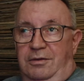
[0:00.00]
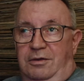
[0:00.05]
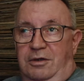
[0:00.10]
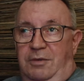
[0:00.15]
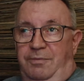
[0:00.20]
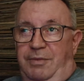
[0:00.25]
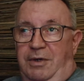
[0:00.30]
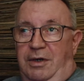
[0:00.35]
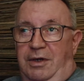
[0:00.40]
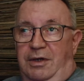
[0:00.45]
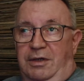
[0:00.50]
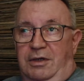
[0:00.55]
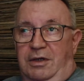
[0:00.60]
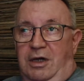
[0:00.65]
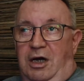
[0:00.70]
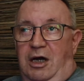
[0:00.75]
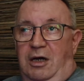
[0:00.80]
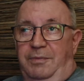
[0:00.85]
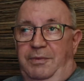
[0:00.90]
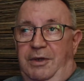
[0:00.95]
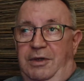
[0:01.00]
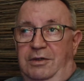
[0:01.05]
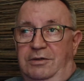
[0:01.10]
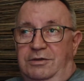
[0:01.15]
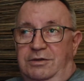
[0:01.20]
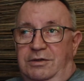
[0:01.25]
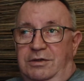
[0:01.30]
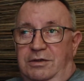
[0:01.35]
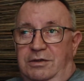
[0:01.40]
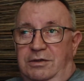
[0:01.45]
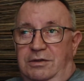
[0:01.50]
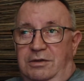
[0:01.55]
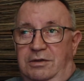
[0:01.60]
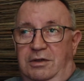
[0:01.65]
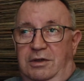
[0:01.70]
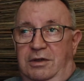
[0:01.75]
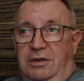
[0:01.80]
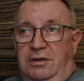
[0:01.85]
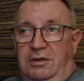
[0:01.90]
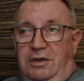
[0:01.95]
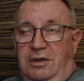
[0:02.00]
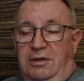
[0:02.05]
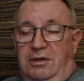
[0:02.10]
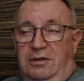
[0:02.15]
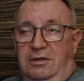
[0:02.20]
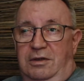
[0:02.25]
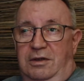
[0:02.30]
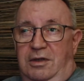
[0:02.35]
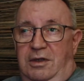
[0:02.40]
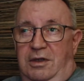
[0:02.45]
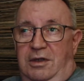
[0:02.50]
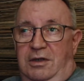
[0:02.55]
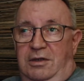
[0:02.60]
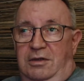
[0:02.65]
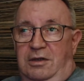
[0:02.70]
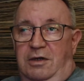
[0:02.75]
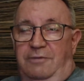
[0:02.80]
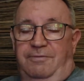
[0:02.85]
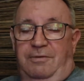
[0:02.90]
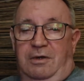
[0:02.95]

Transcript: Keep copies. There